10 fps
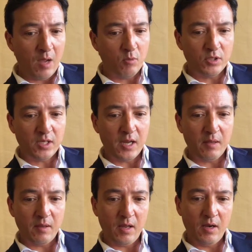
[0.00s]
would
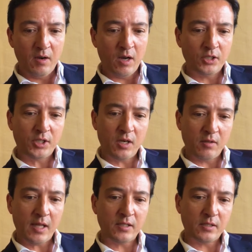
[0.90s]
say, in a nutshell,
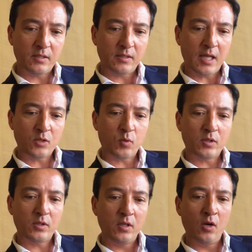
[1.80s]
that's
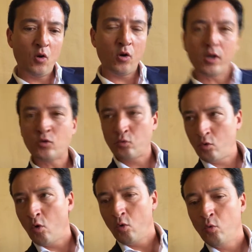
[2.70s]
what the lawyer's
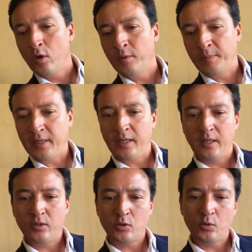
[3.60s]
role will
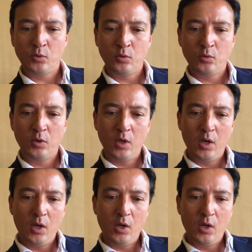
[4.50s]
be, to